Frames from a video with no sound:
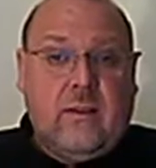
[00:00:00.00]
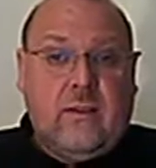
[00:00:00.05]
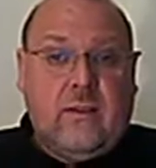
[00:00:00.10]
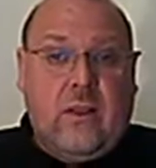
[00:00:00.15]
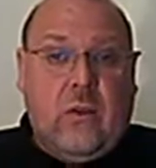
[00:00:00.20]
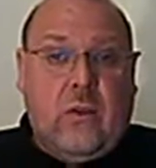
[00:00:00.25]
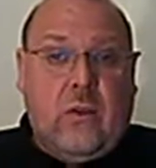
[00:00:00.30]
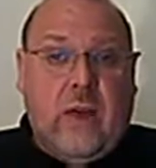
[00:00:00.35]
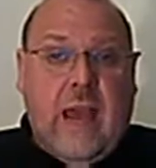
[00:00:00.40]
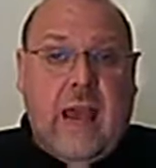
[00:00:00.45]

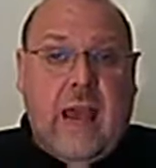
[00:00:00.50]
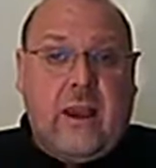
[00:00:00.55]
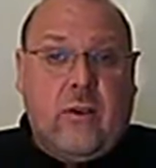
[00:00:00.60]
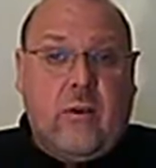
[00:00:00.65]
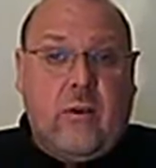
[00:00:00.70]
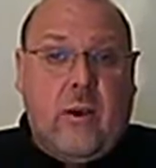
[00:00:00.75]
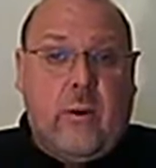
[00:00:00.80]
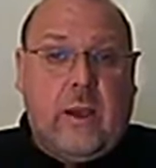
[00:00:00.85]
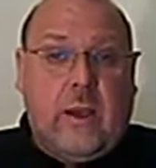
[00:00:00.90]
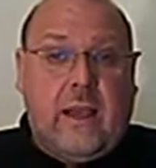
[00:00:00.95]
that they're
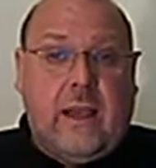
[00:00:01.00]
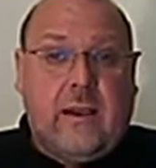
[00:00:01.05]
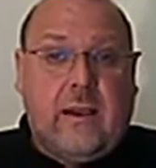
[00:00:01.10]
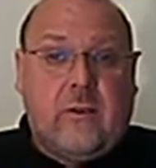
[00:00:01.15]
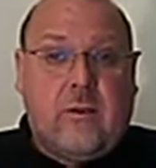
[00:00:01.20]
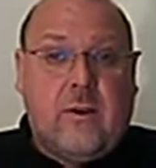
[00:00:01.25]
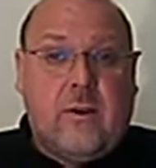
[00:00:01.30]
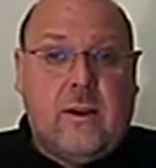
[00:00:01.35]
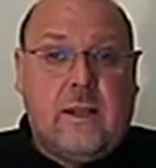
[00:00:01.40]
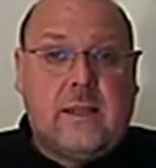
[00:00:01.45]
growing
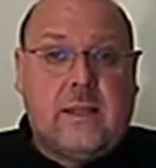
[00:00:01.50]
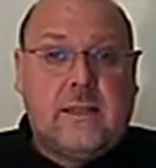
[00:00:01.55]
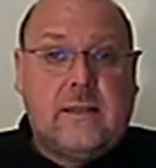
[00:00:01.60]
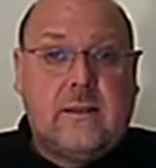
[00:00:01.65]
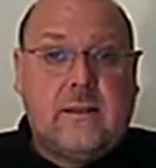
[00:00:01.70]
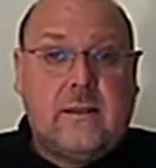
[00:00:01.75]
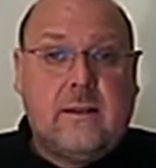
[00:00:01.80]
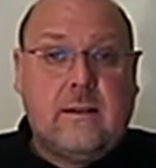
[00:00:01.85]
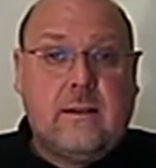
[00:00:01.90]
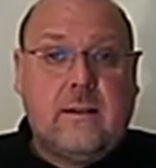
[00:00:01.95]
in Christ.
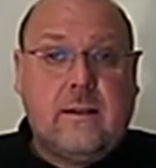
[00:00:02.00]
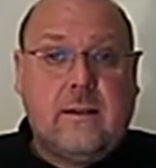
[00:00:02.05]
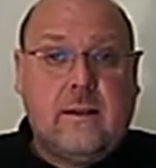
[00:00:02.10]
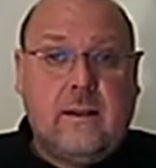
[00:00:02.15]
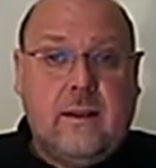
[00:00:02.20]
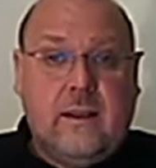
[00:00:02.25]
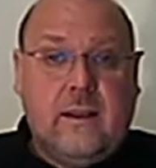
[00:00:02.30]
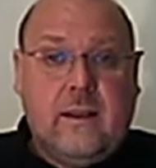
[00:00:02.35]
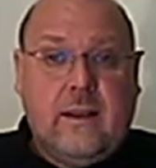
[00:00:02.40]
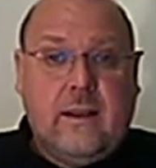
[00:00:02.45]

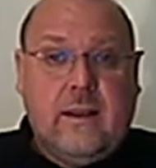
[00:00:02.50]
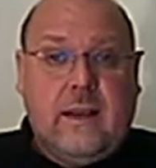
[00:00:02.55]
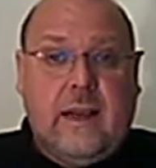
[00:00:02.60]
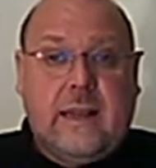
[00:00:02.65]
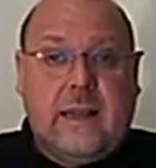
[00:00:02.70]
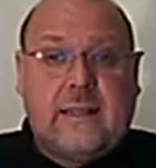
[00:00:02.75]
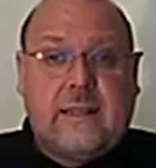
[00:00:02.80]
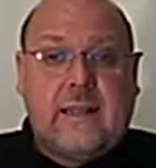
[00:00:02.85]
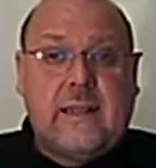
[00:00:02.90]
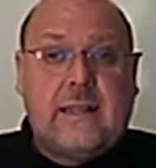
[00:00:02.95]

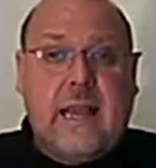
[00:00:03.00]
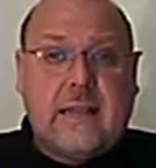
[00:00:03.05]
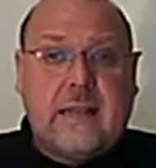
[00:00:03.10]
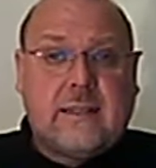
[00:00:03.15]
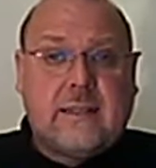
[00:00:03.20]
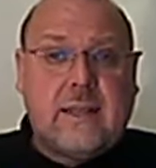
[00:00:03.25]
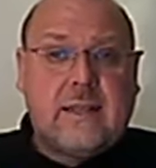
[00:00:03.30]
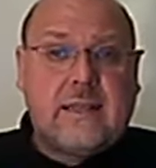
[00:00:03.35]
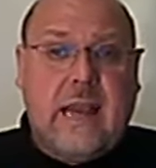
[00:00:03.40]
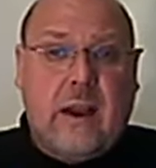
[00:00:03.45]
It's a
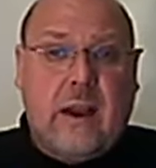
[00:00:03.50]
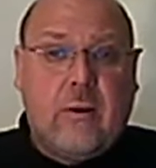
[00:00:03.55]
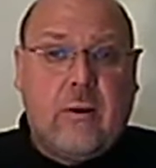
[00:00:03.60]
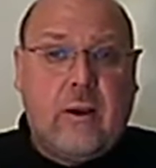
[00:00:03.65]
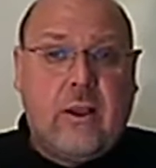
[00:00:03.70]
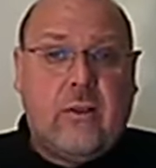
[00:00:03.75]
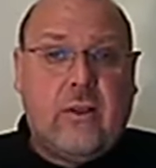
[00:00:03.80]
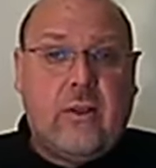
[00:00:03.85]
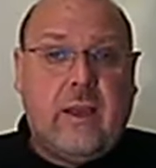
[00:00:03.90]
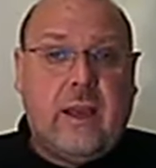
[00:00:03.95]

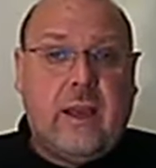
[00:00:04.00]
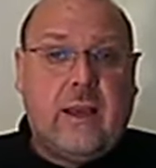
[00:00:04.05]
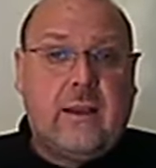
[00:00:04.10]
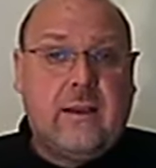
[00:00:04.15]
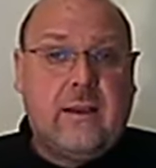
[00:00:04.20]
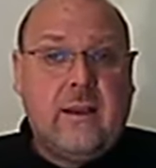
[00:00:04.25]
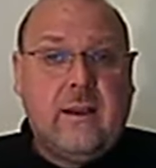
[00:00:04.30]
necessary thing.